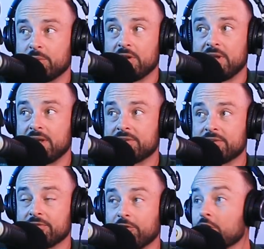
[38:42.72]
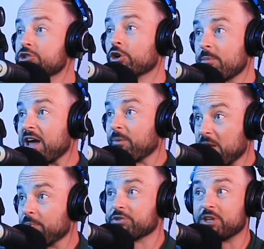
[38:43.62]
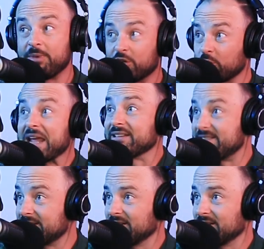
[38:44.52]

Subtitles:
it really is. For a certain amount of people, it's gonna be great.